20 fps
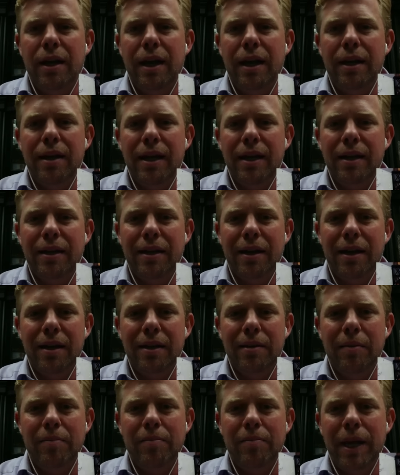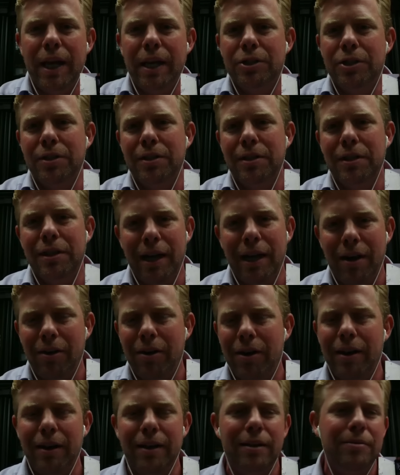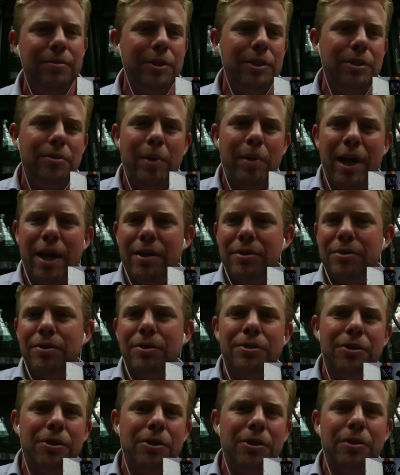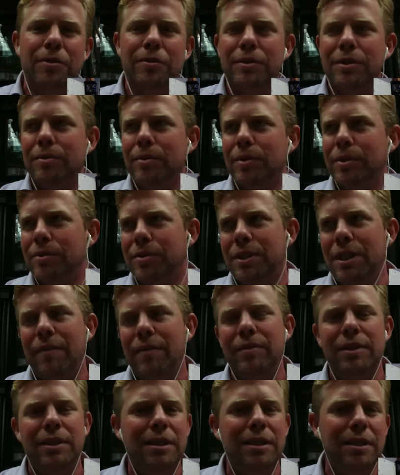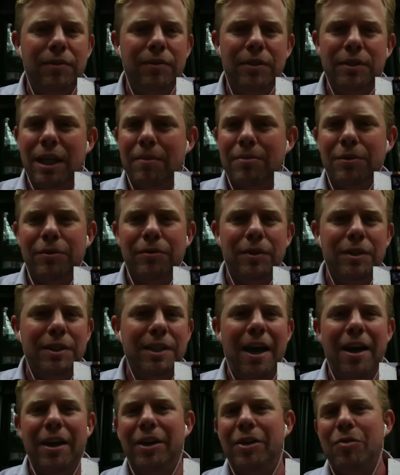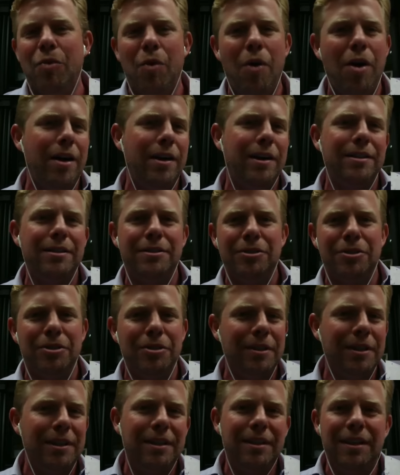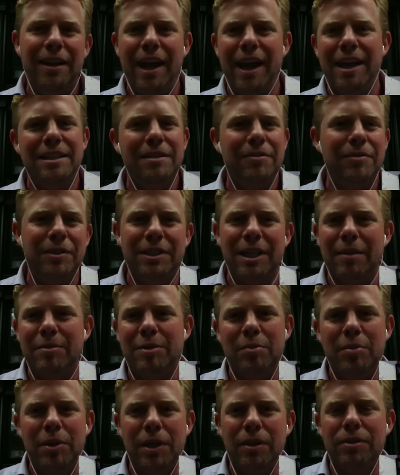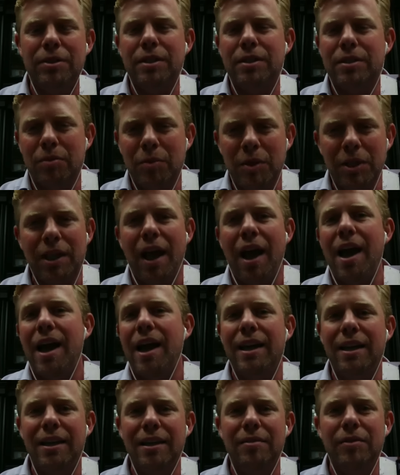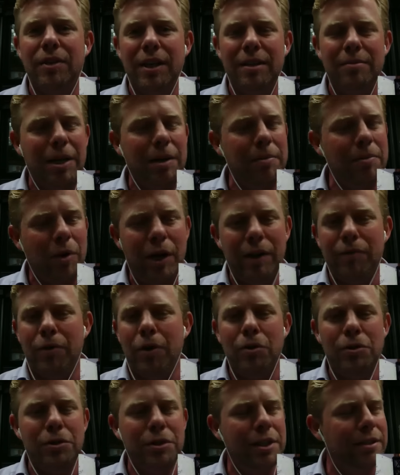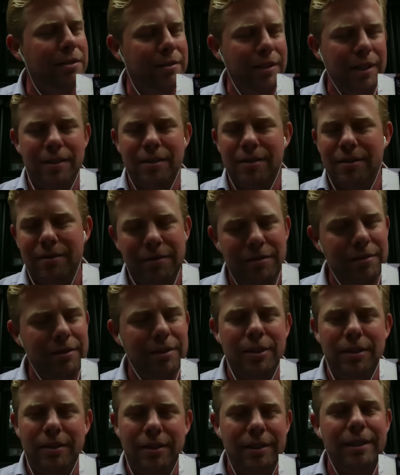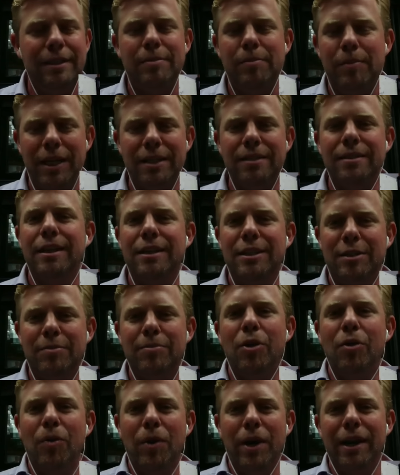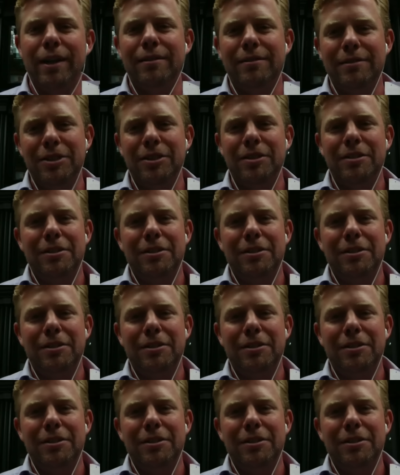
at a mansion in the area, and we do pasta hors d'oeuvres, and we do 17 different types of Italian wines or 8 different types of beers. It's a really high-end event. My wife hosts it. It's basically like a small wedding.